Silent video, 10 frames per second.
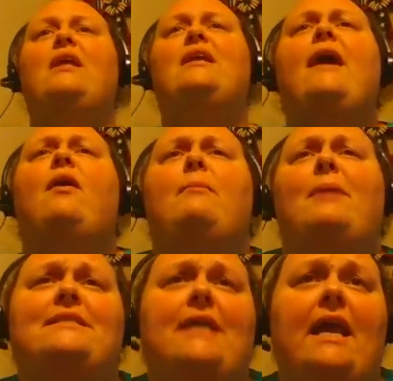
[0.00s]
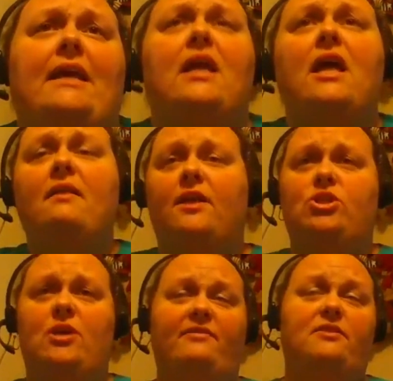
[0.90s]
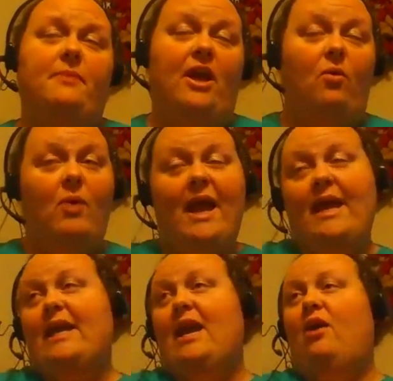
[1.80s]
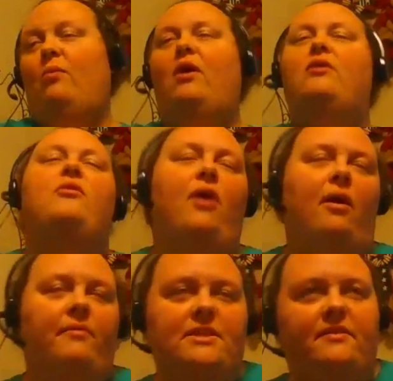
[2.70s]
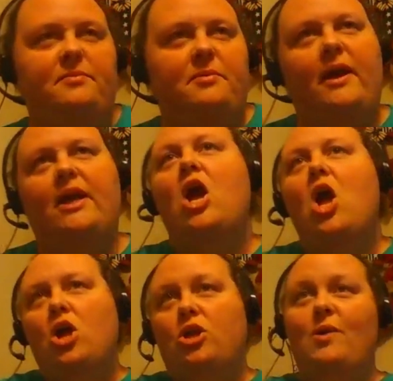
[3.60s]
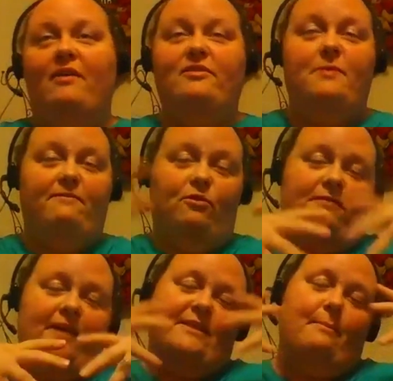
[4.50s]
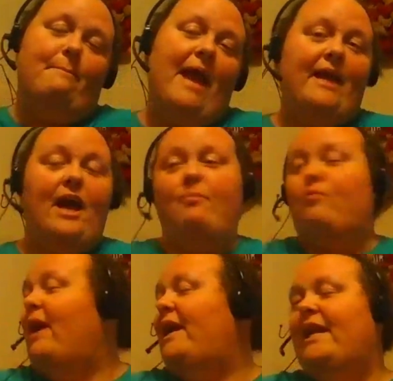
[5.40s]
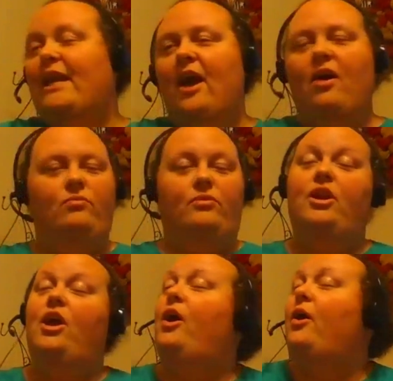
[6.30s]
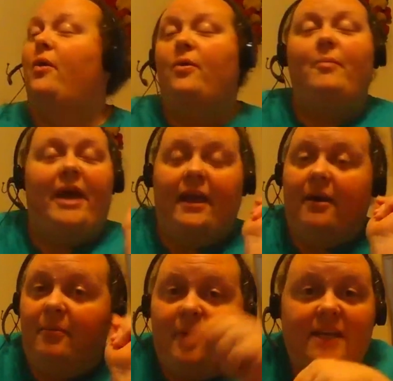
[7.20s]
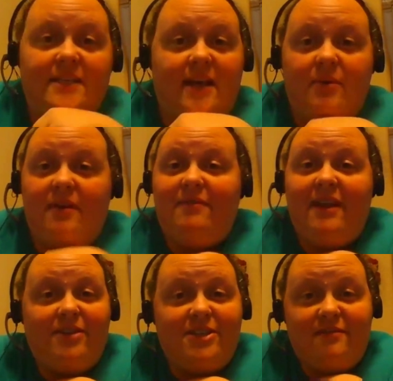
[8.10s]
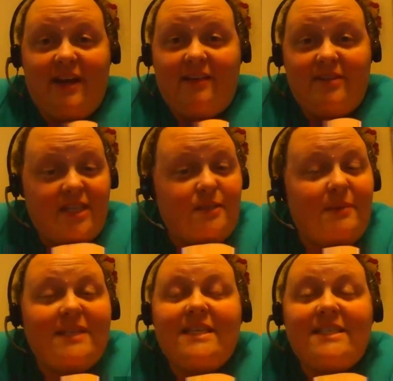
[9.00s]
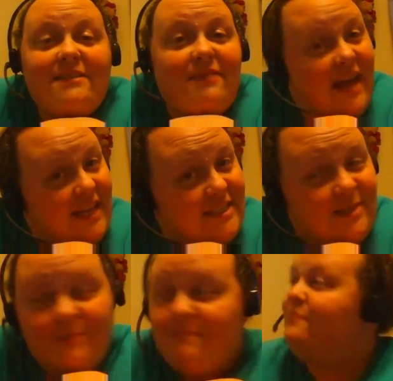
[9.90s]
Now, am I saying that you have to be awake? Well, you obviously have to be awake. You have to be full face of makeup, ready to go. No, ma'am, because I would have never survived in this business if I had to.